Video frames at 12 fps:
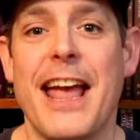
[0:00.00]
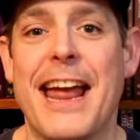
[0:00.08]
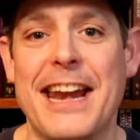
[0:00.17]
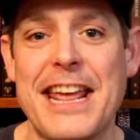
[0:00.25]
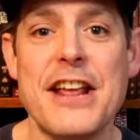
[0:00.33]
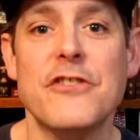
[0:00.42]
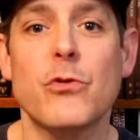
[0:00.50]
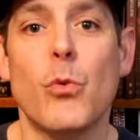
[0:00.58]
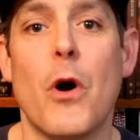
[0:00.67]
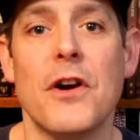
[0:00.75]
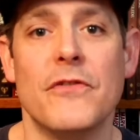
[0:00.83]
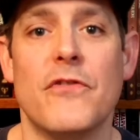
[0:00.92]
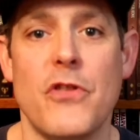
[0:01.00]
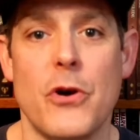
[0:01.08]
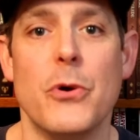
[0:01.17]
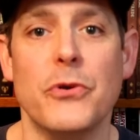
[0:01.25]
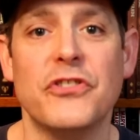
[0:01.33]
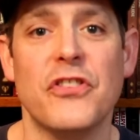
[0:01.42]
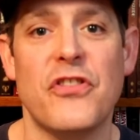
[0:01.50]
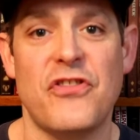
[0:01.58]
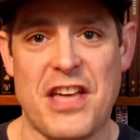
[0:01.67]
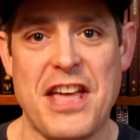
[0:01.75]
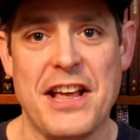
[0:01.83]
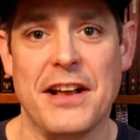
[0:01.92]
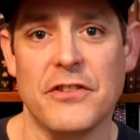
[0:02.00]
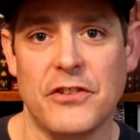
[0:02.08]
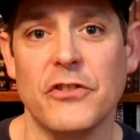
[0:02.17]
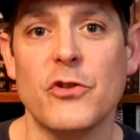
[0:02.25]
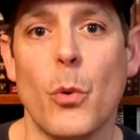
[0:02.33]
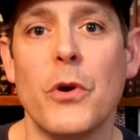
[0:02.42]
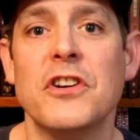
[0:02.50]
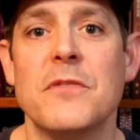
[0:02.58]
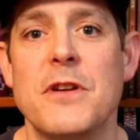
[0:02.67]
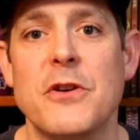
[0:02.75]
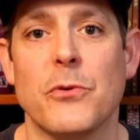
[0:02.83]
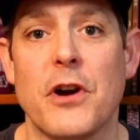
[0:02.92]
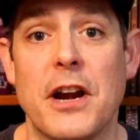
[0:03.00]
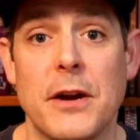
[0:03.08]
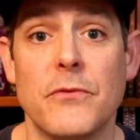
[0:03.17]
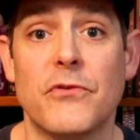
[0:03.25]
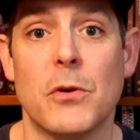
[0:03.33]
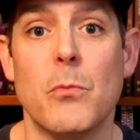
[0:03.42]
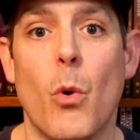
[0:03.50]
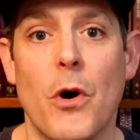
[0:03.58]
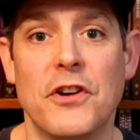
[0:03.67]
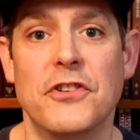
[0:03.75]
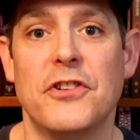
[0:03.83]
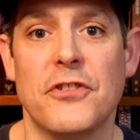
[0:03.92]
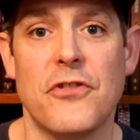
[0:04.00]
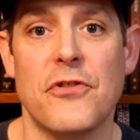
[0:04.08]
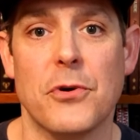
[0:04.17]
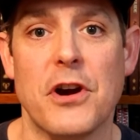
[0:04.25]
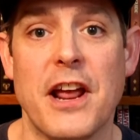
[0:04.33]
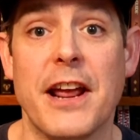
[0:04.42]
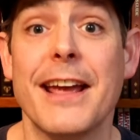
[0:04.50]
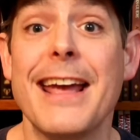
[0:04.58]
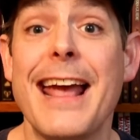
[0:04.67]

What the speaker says: And each one of those things is going to be rated from 1 to 3.